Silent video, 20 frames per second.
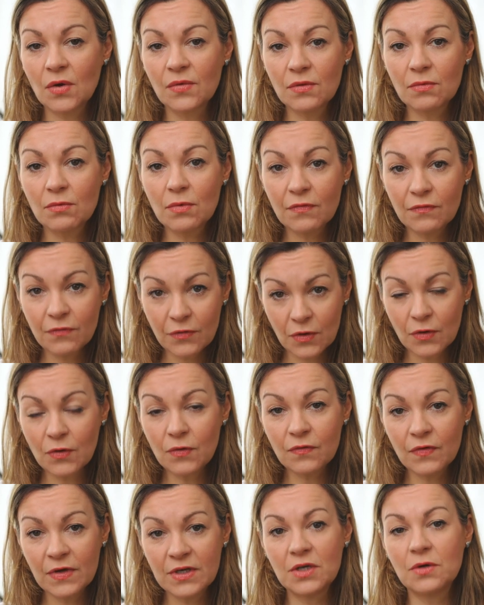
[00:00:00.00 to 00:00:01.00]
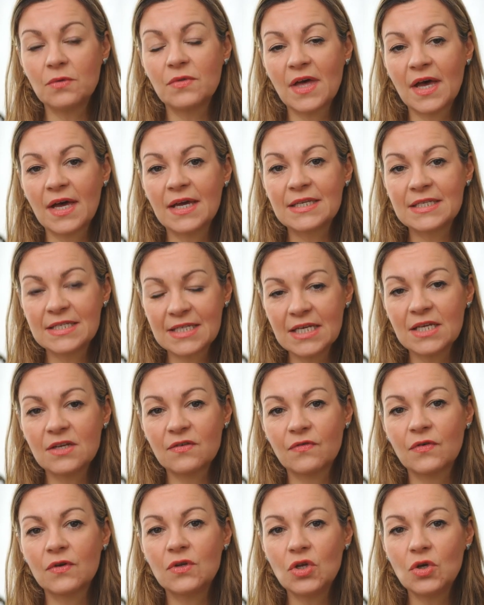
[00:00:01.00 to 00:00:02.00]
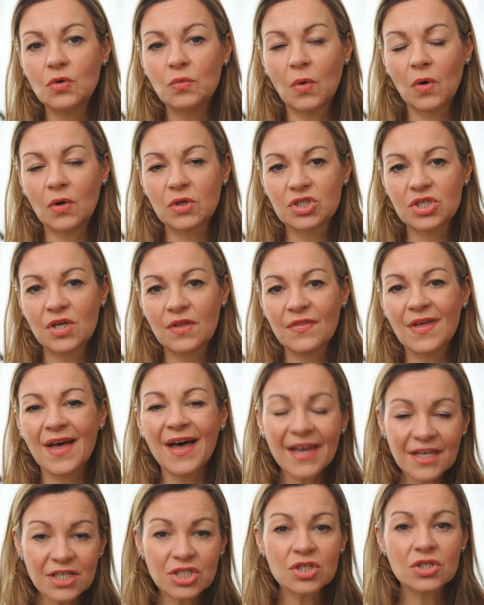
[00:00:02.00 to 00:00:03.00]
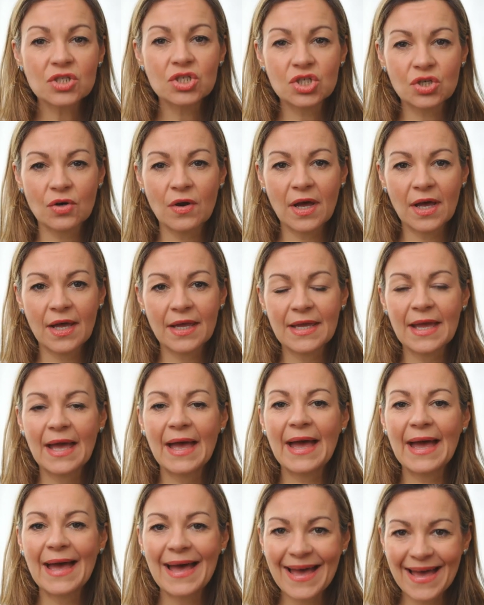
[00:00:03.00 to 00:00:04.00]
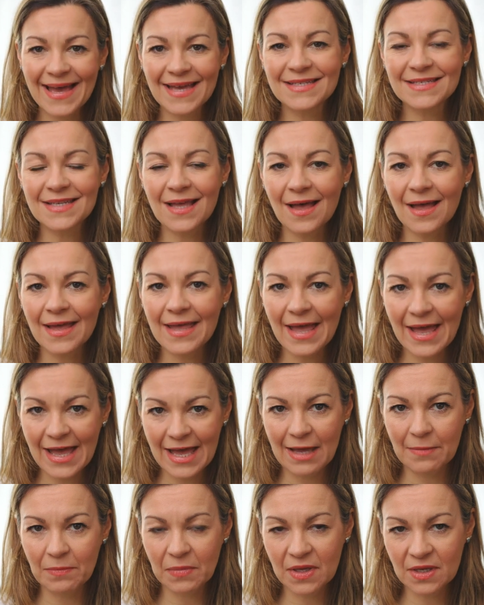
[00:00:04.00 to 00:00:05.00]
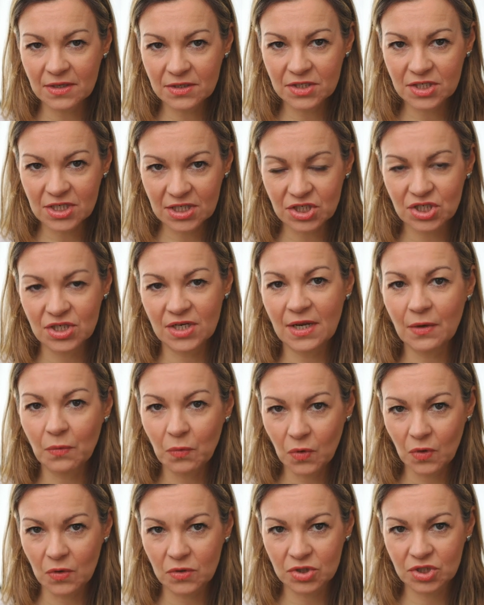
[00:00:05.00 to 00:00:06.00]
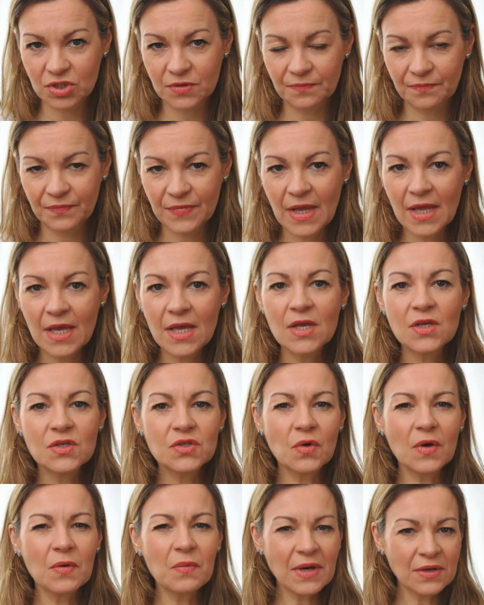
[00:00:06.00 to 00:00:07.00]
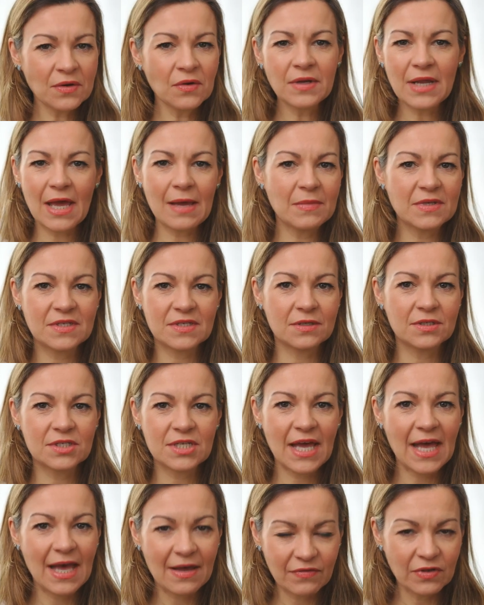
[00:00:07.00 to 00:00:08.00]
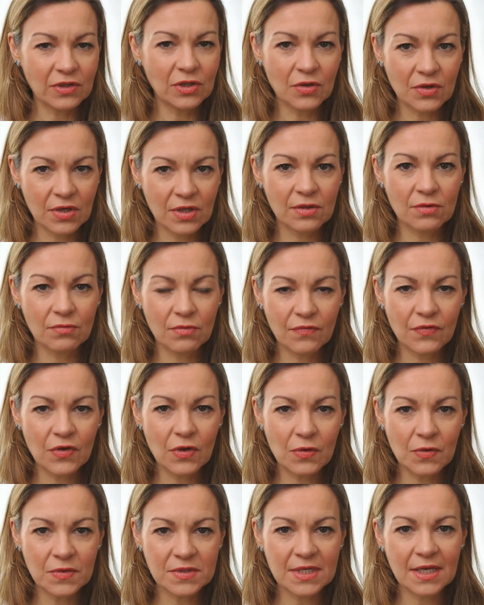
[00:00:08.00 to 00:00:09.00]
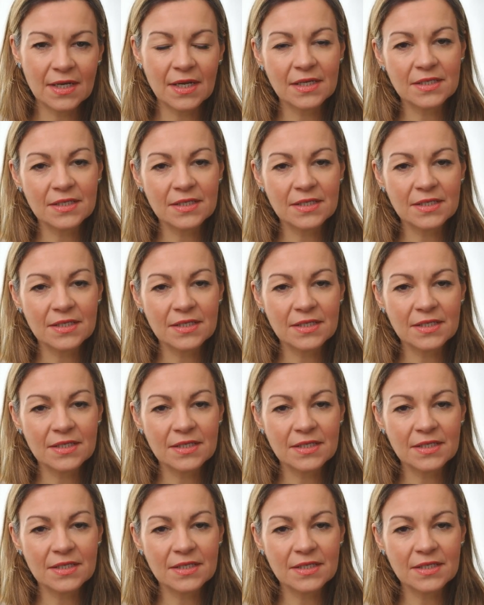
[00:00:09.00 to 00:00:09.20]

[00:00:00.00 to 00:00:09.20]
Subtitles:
on the review video that I did for New Wash that I should try As I Am conditioning wash. So I went on Amazon to have a look at the reviews, and